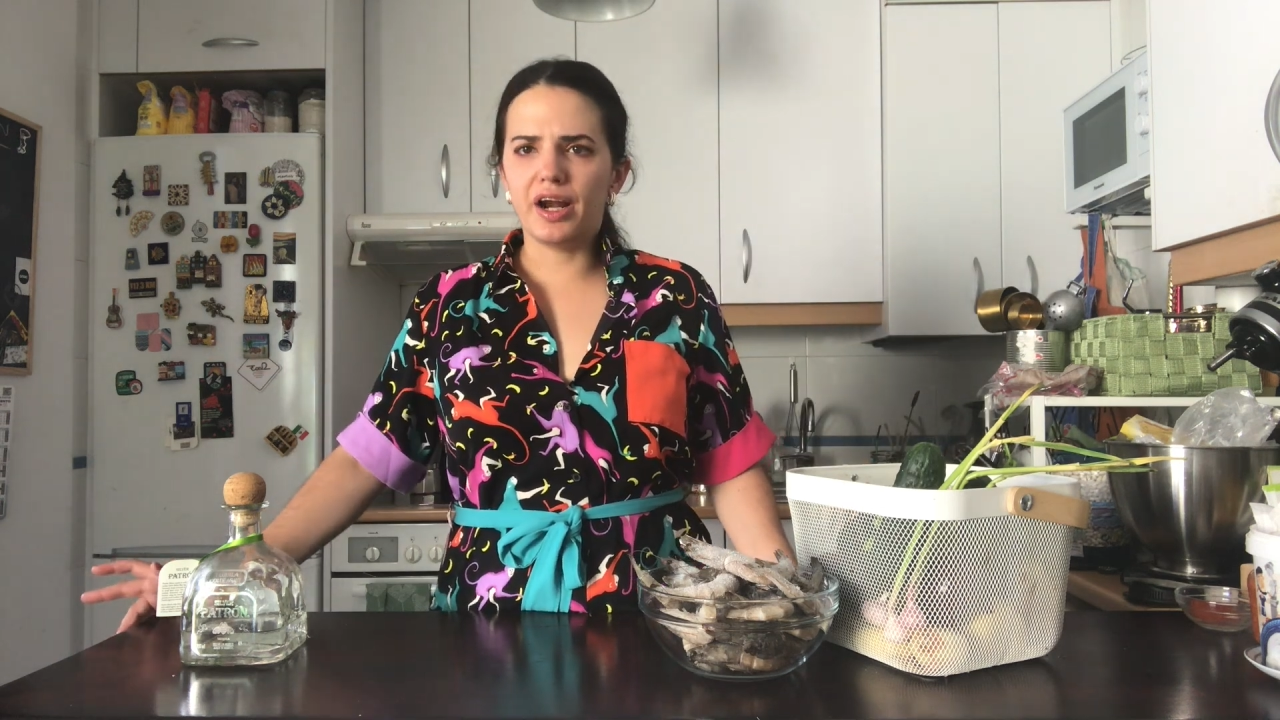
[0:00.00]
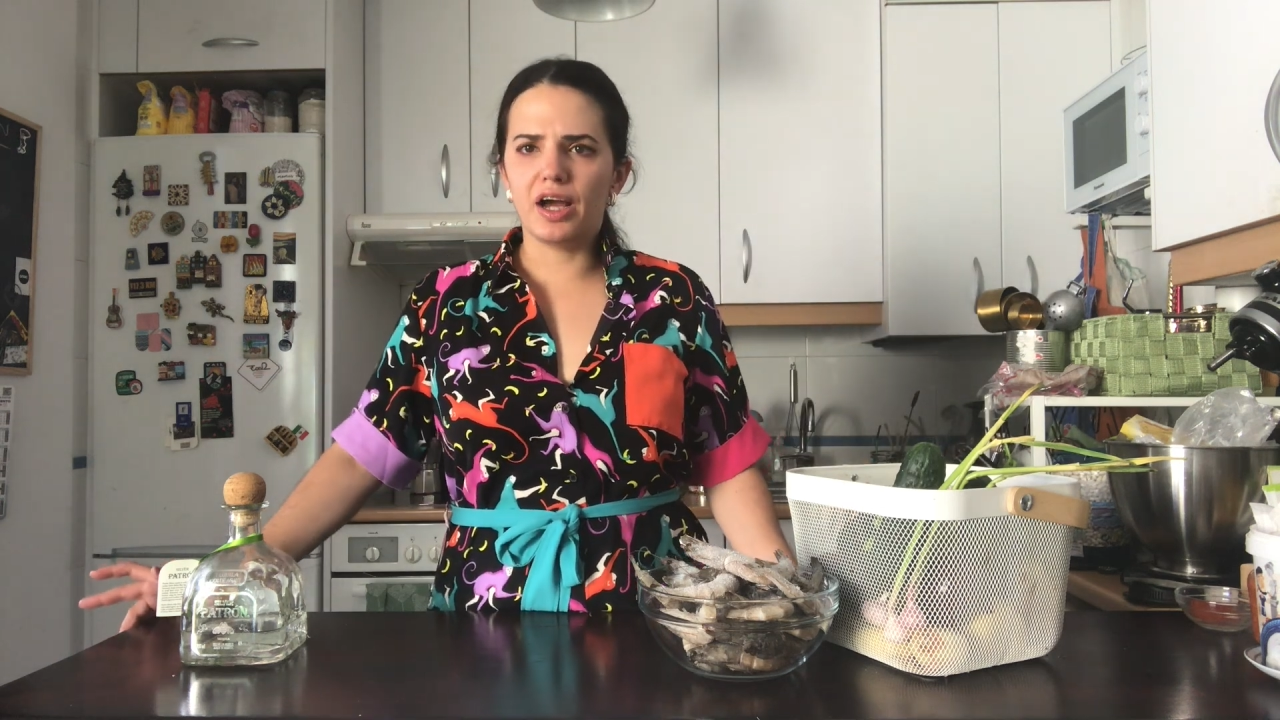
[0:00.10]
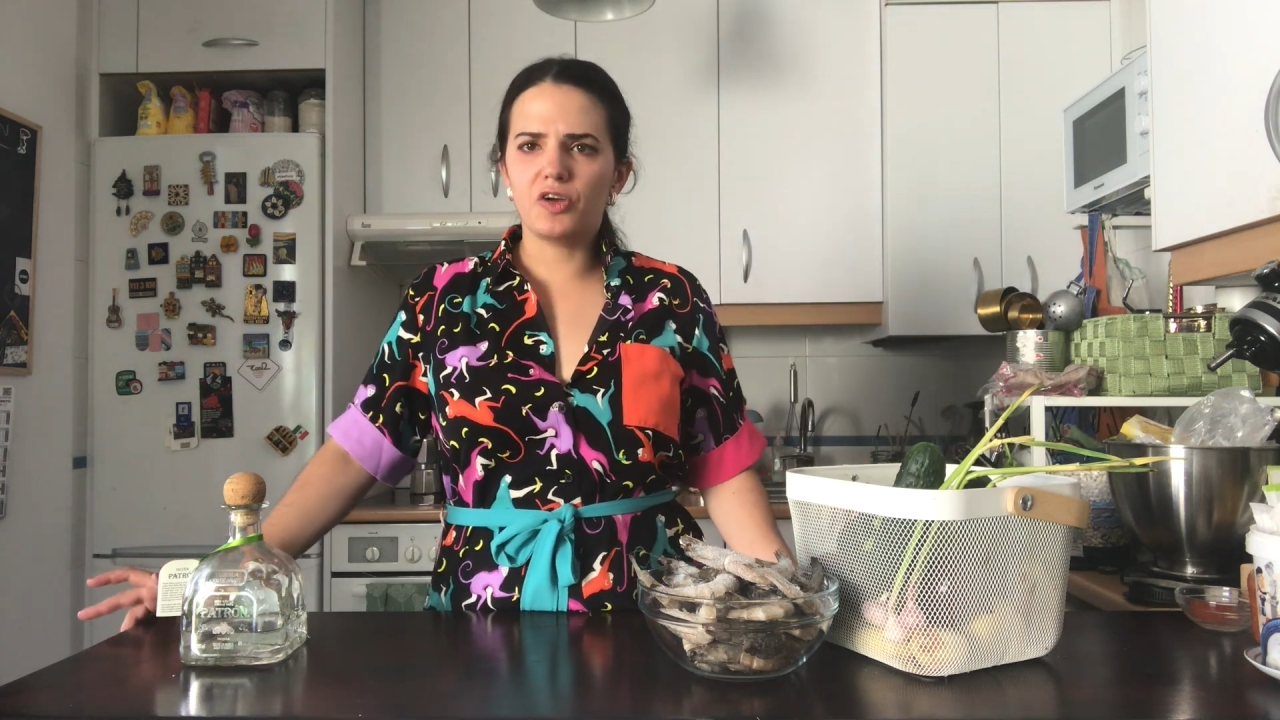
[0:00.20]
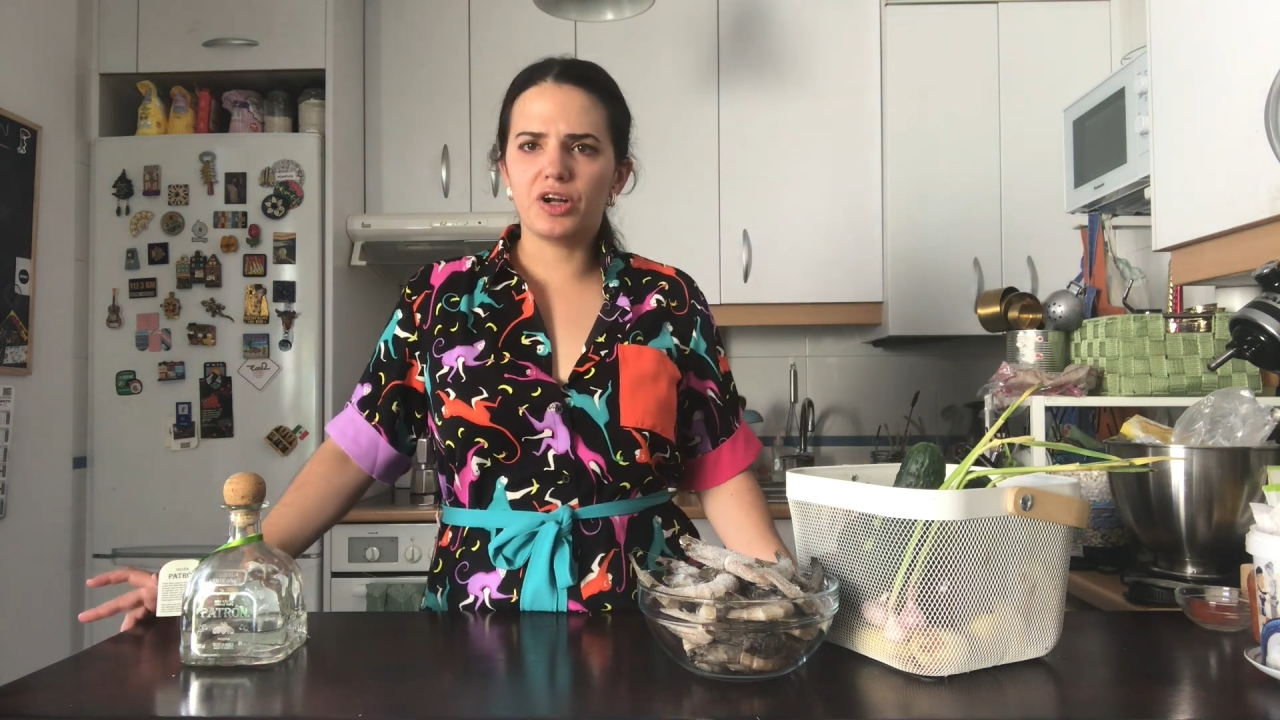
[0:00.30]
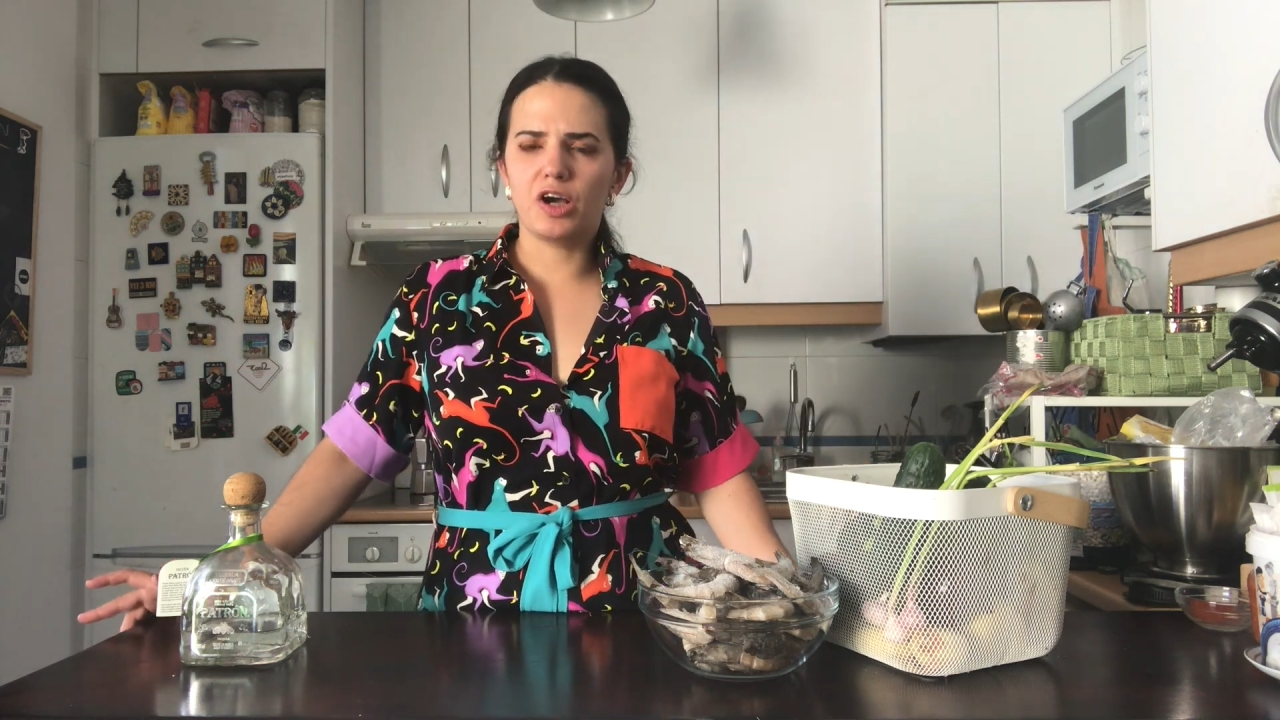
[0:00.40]

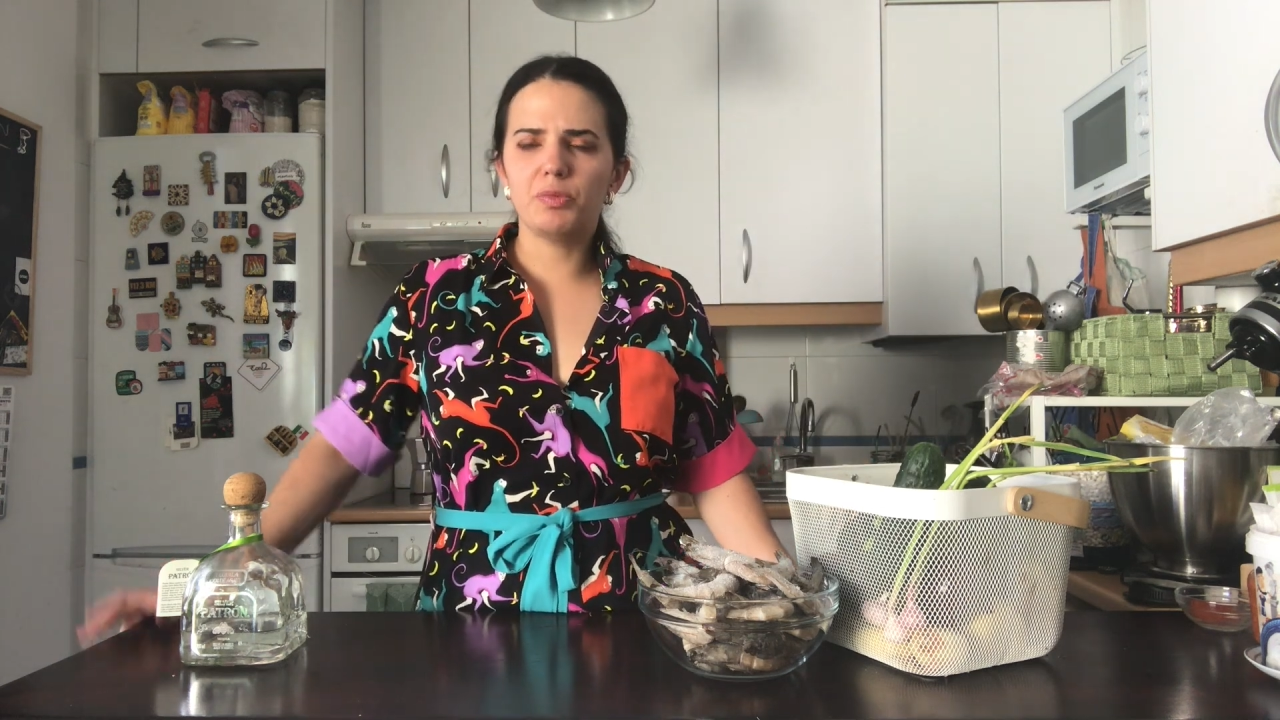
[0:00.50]
out now